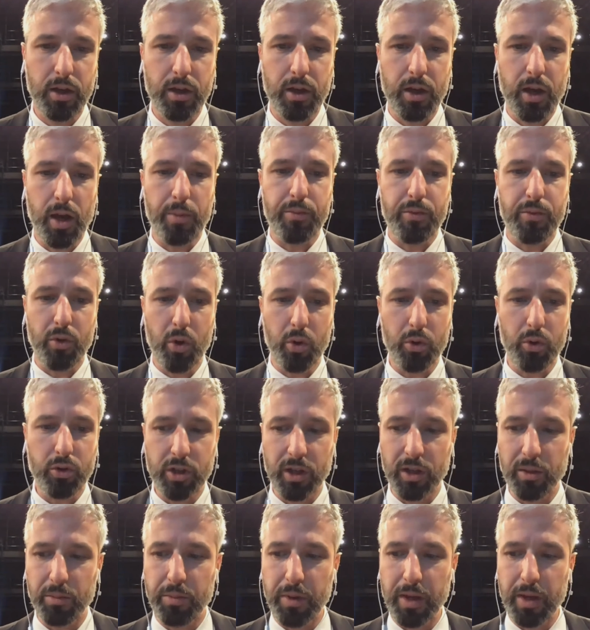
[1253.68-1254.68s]

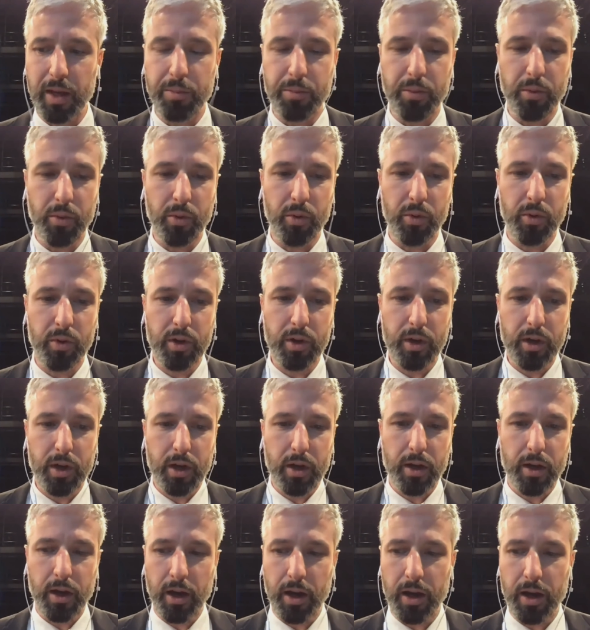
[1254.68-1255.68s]
approaching people,
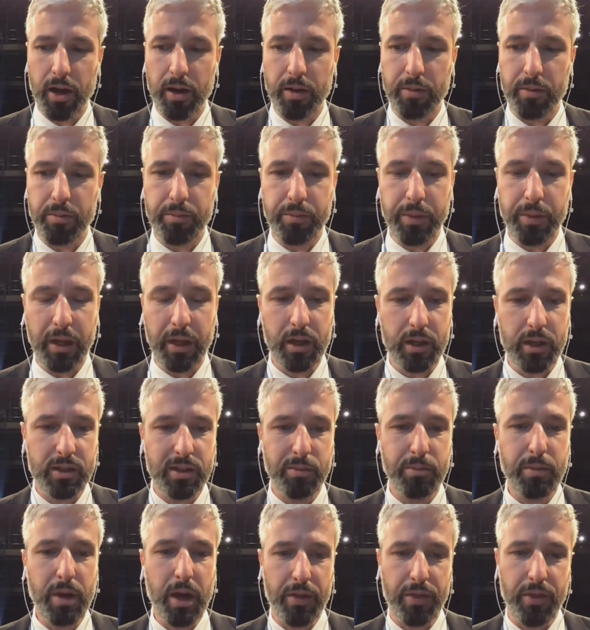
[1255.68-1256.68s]
because the
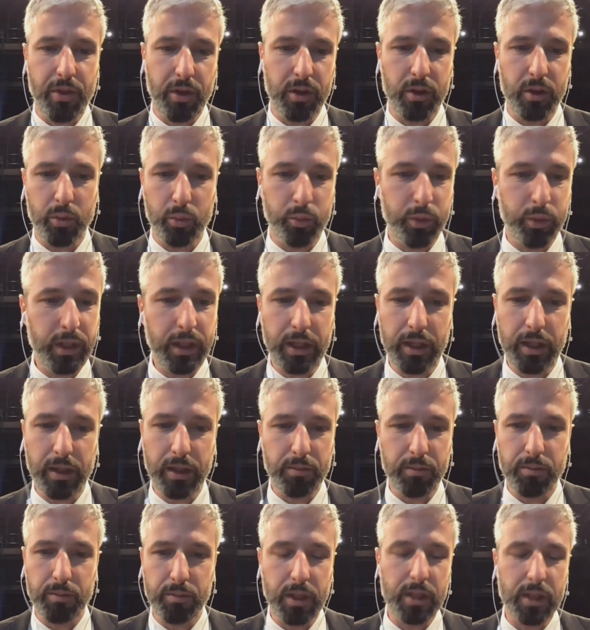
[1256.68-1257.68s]
method
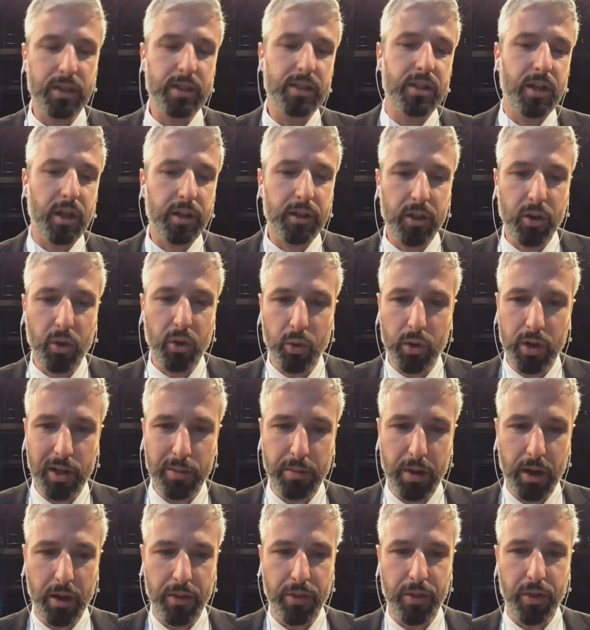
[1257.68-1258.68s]
this is not the only
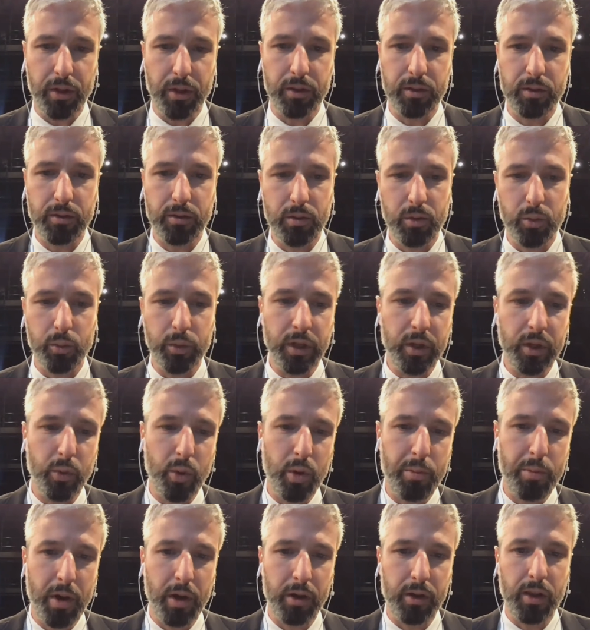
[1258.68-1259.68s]
method we know
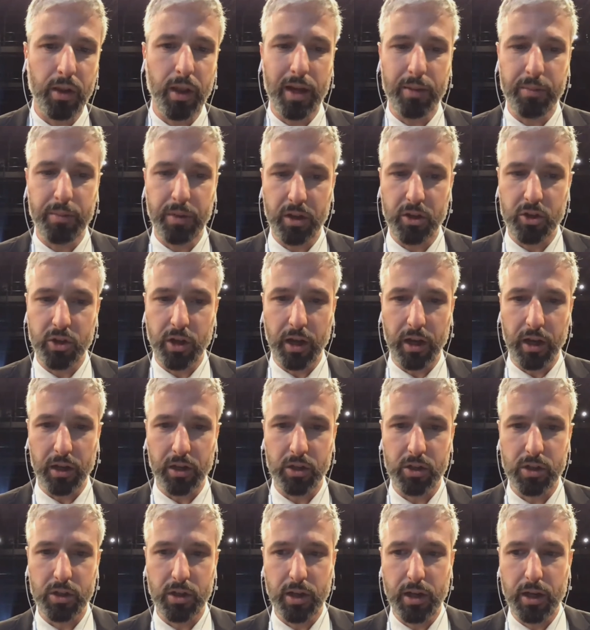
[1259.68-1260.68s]
about climate
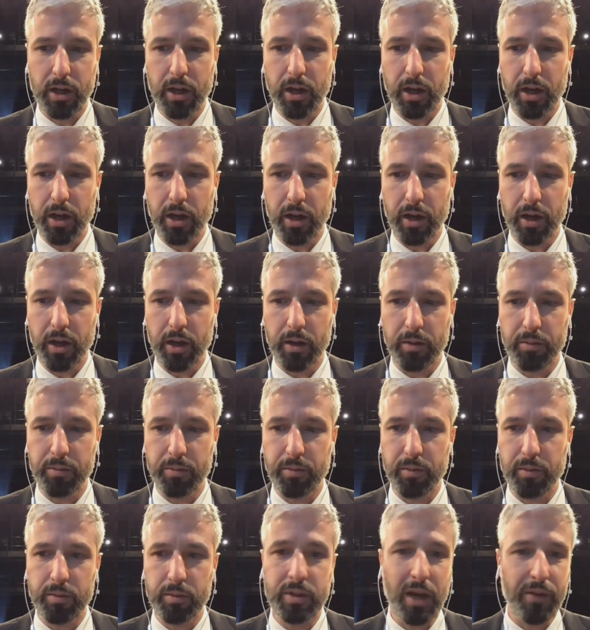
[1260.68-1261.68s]
change.
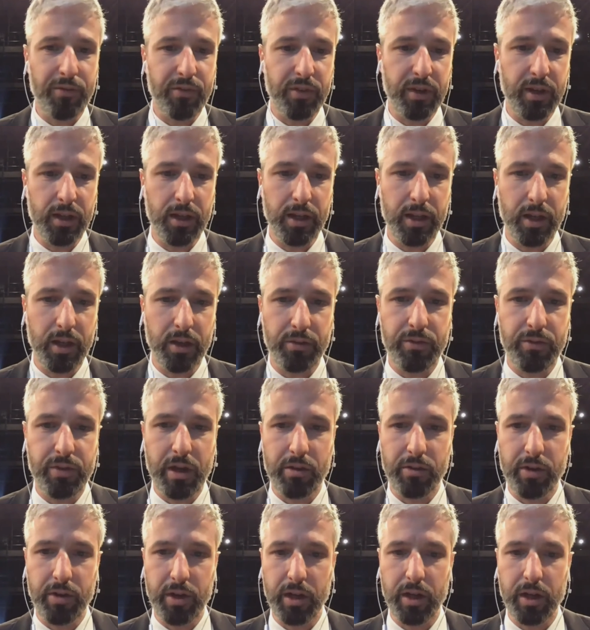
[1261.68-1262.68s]
Definitely a
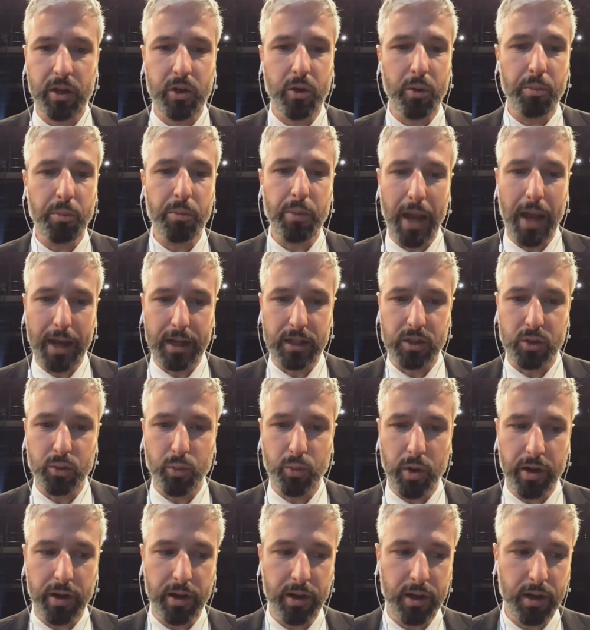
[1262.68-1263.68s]
very complex
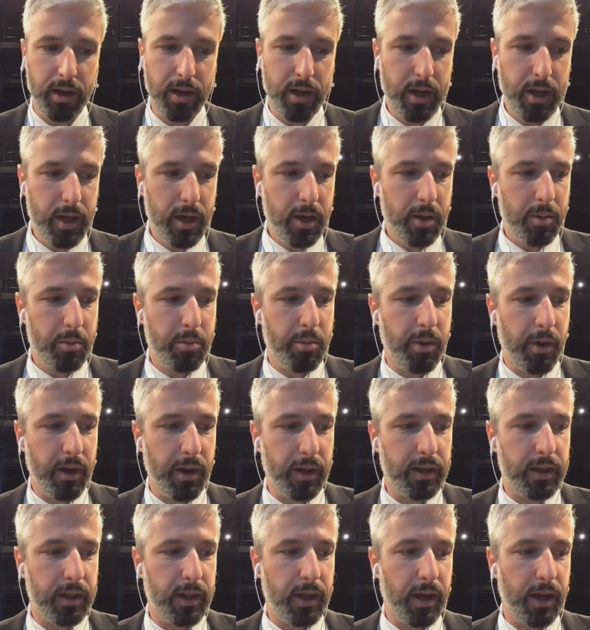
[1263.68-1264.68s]
one. But